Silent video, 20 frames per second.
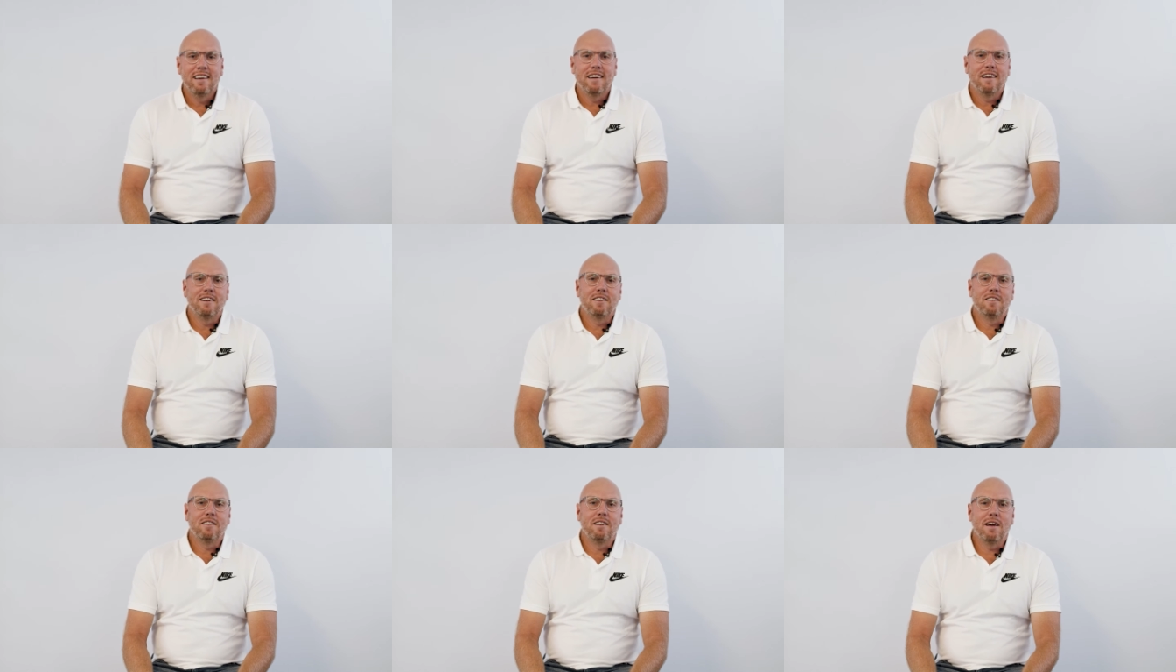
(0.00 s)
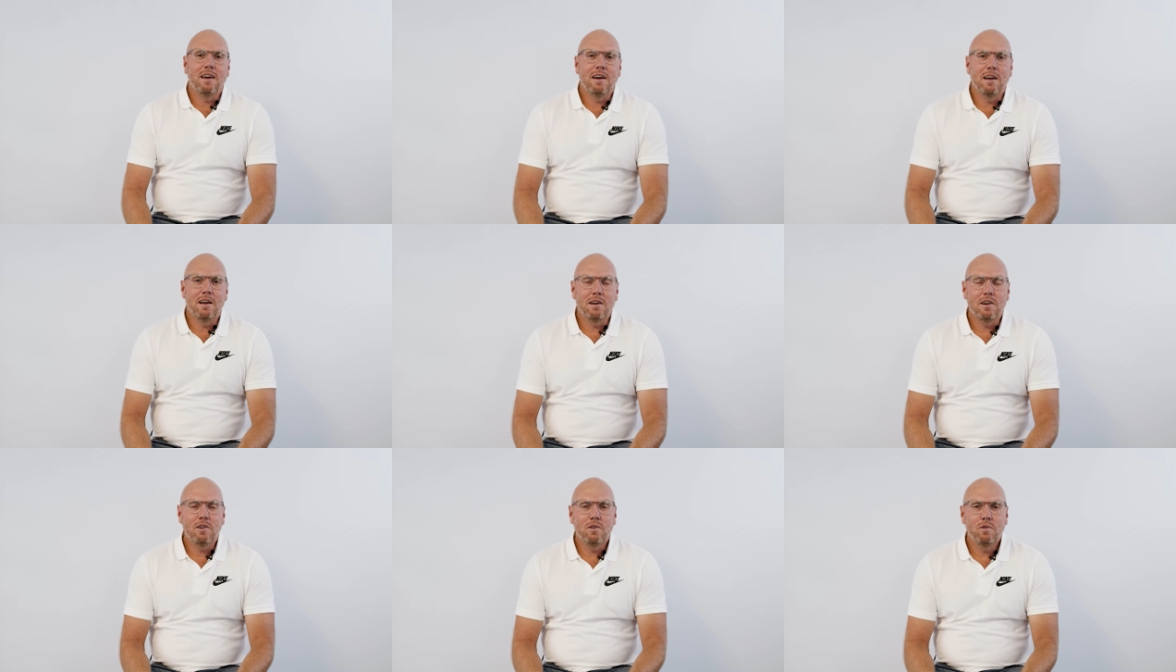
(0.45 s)
and
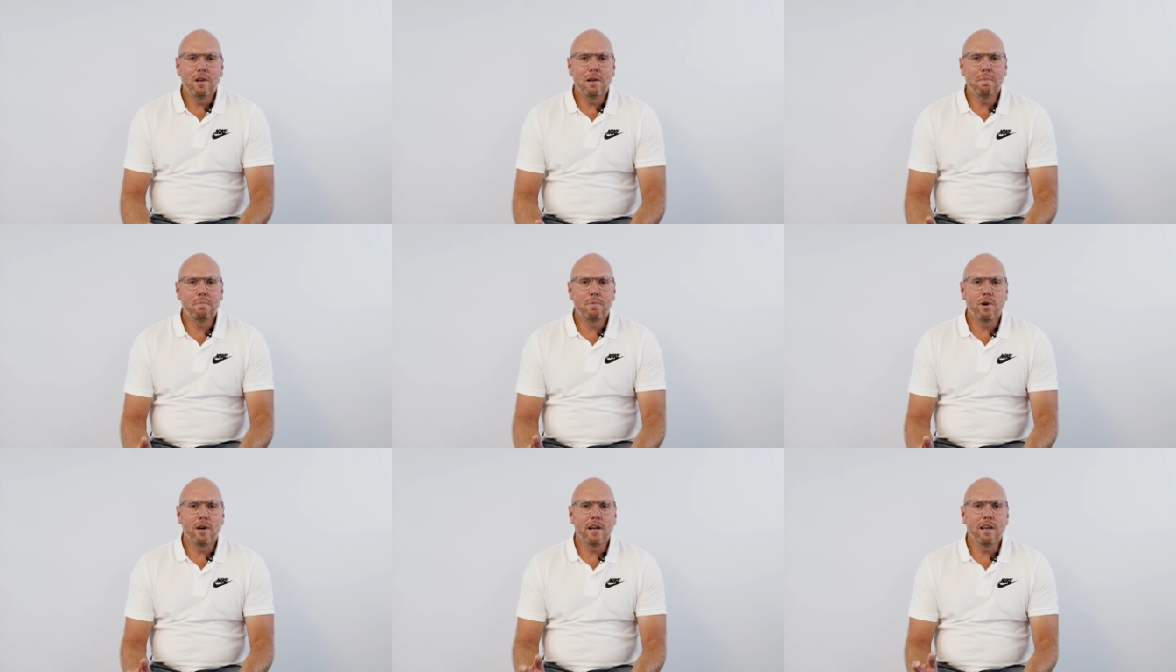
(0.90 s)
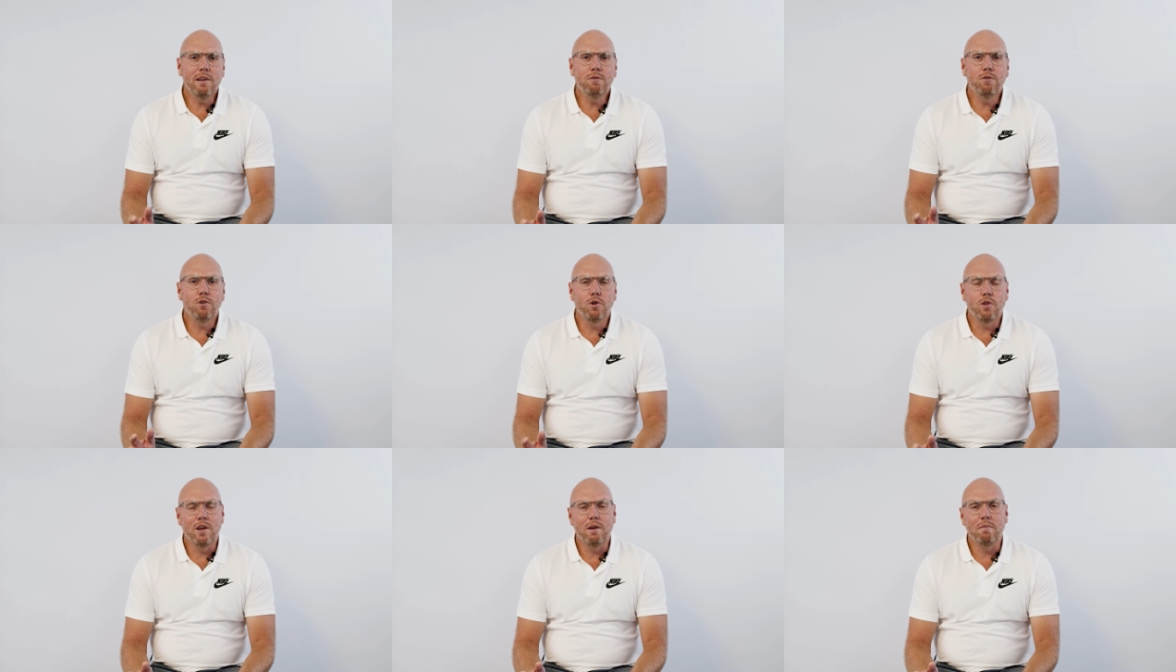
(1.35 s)
uh, really praying
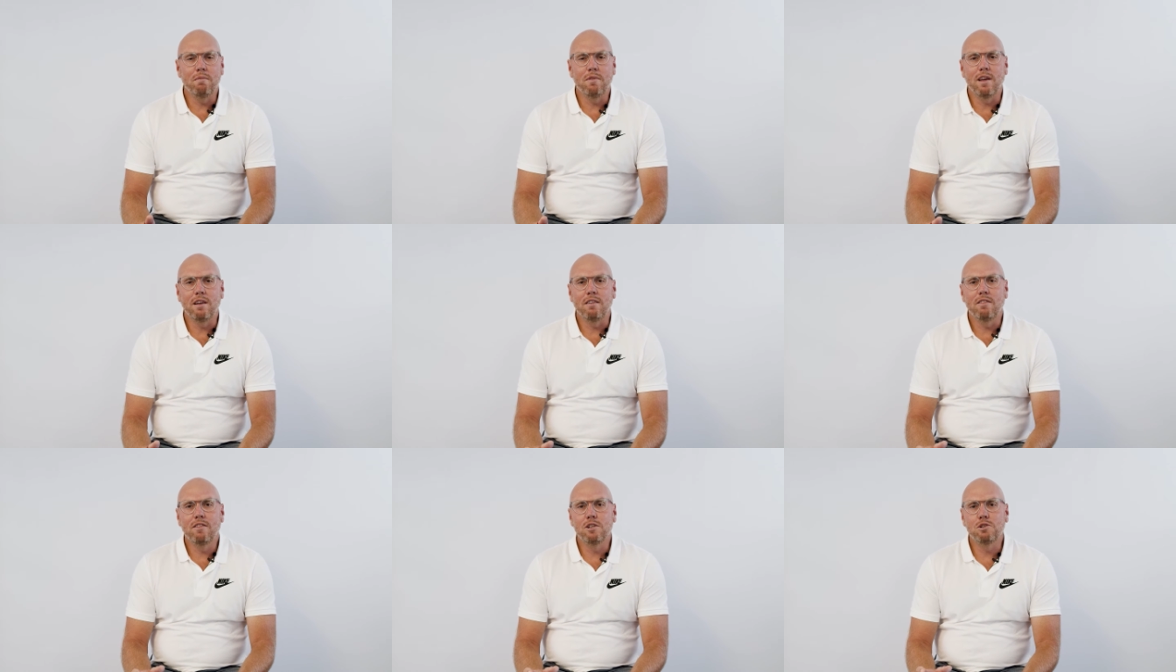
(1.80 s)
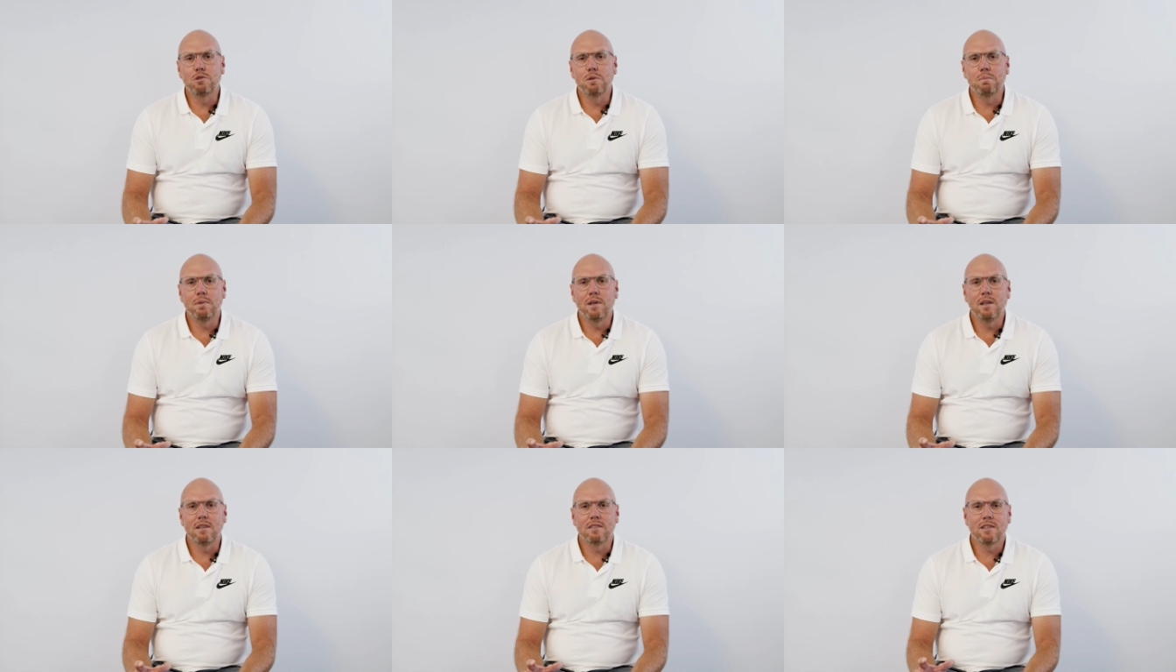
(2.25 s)
for them that this
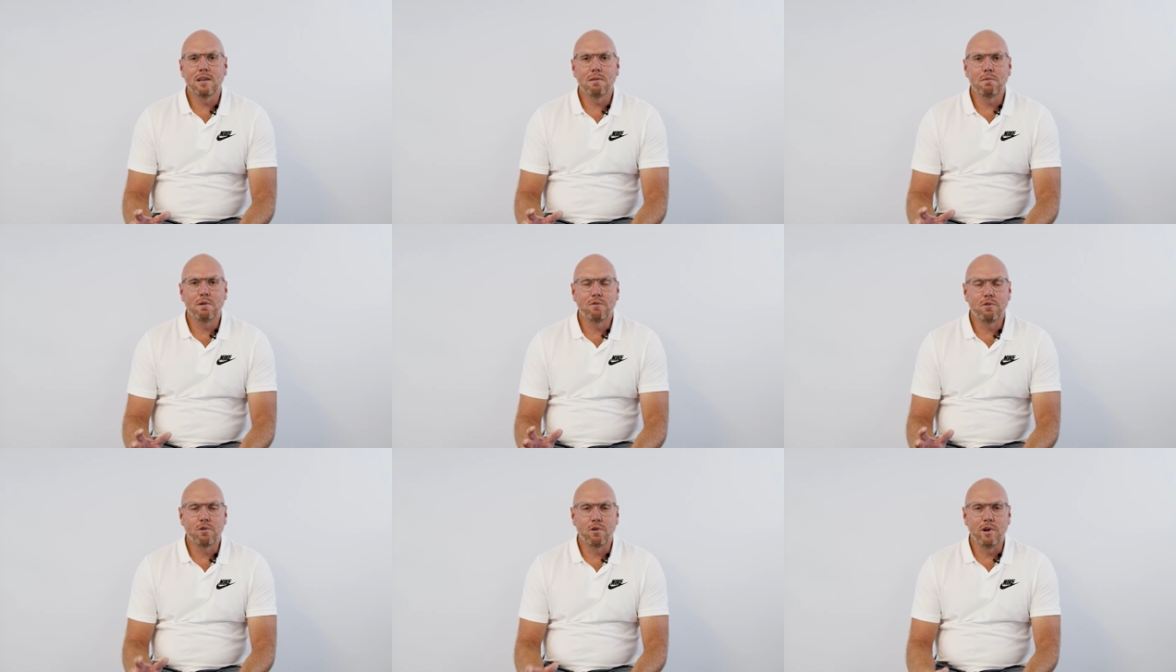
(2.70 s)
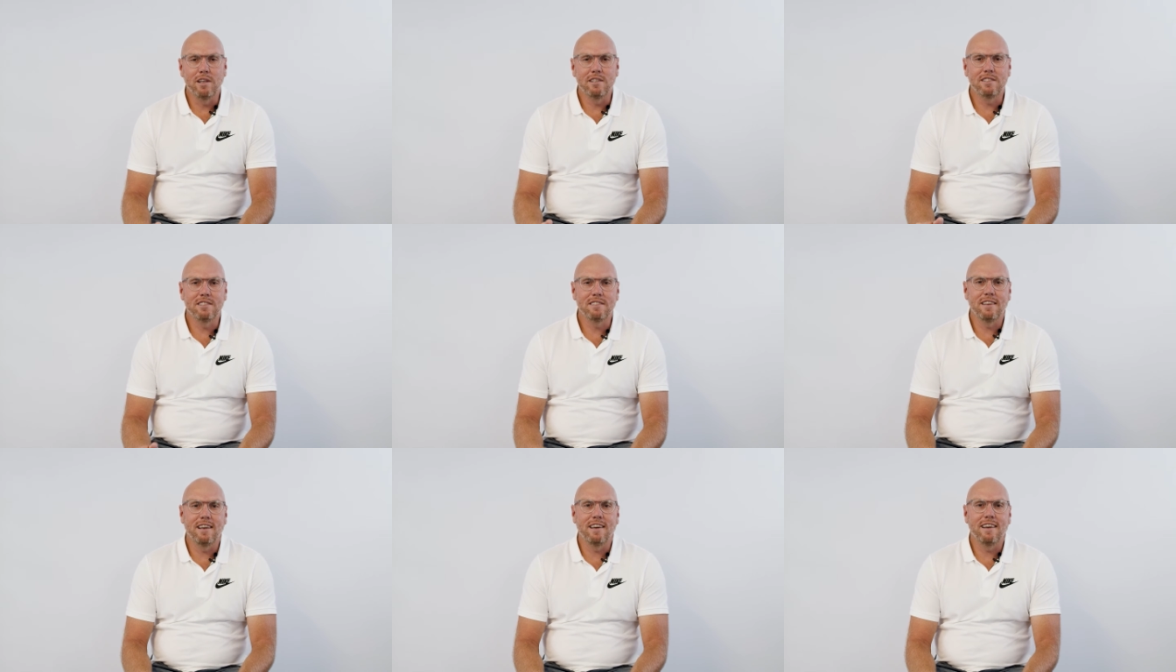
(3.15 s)
would be a time of
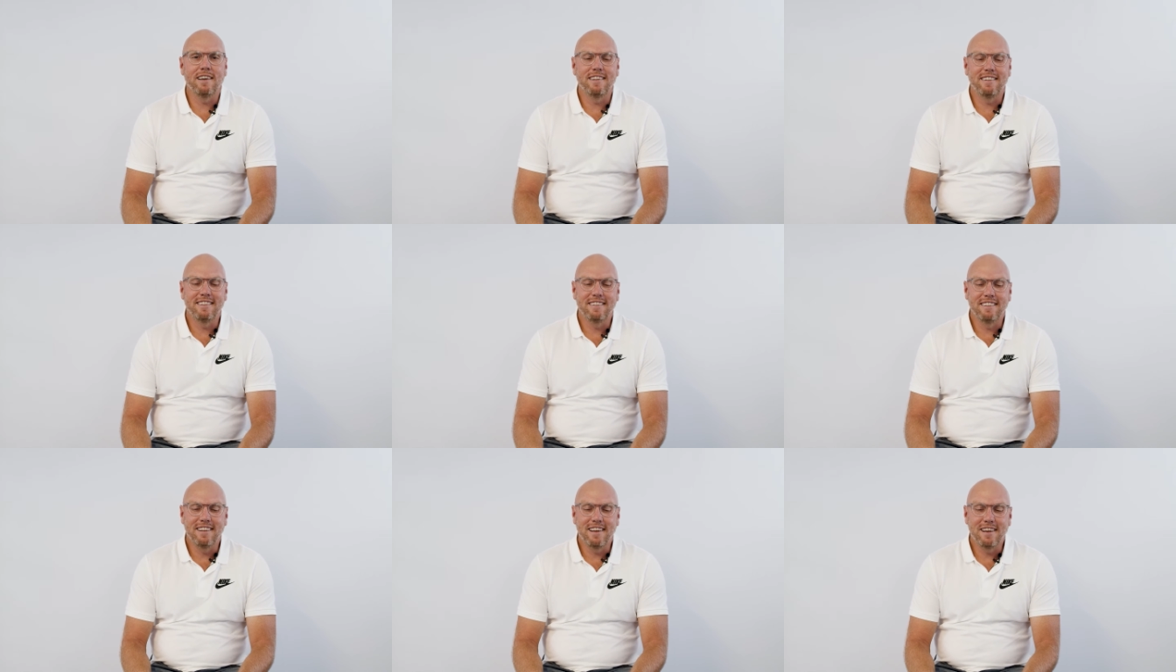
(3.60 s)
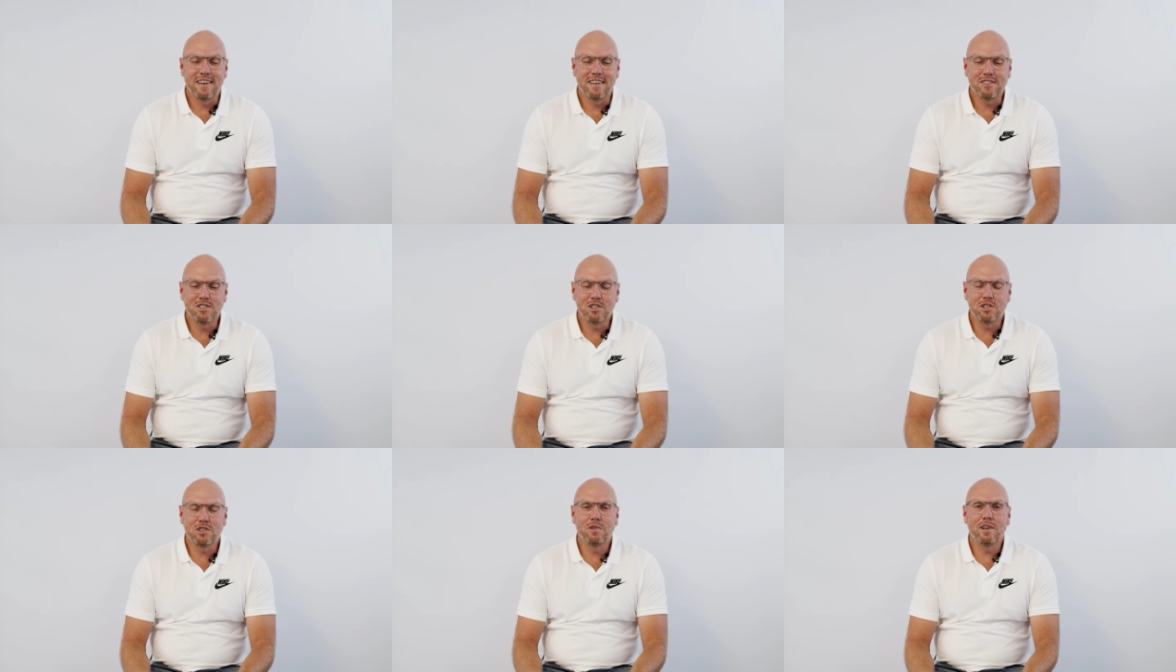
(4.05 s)
rest and
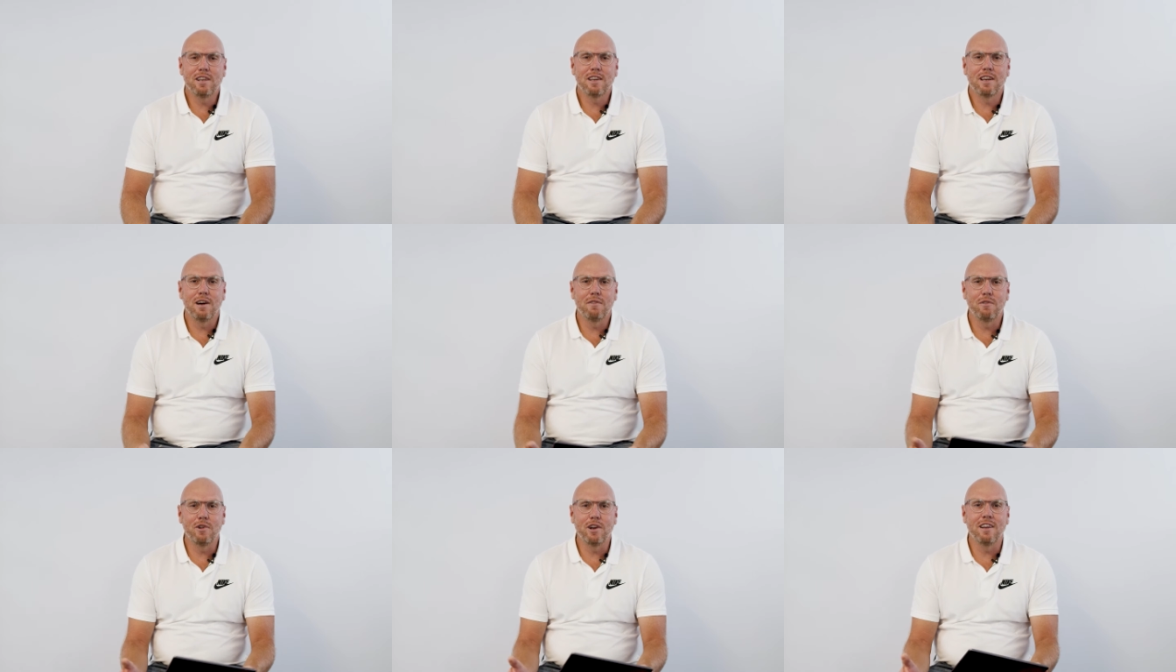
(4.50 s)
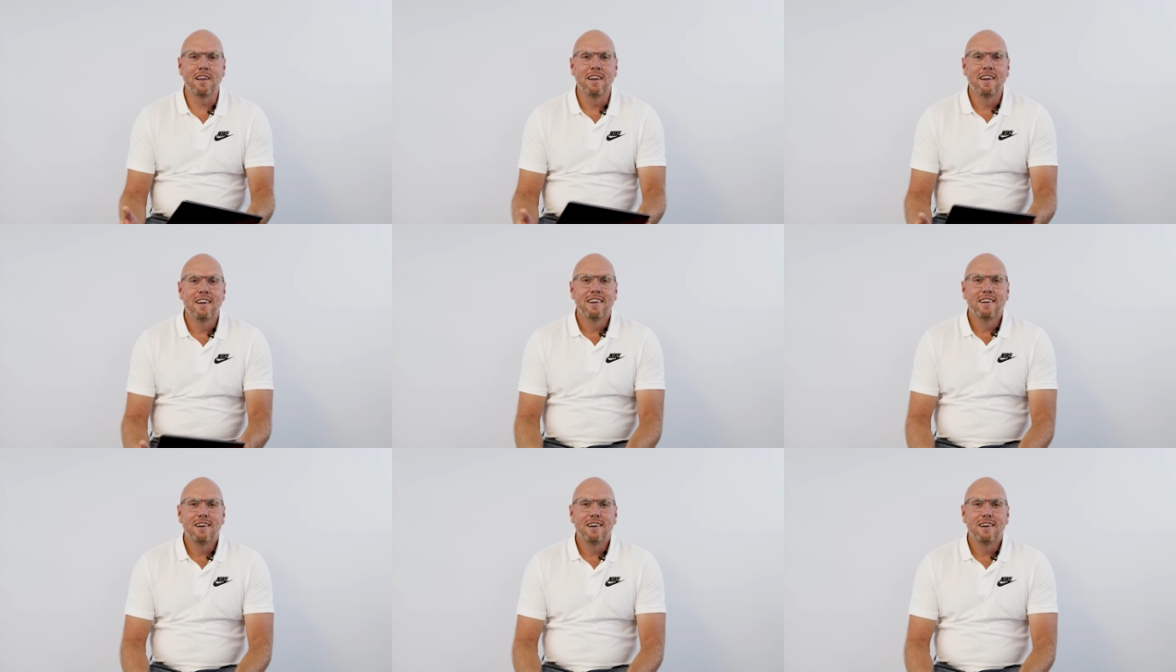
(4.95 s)
uh, just recovering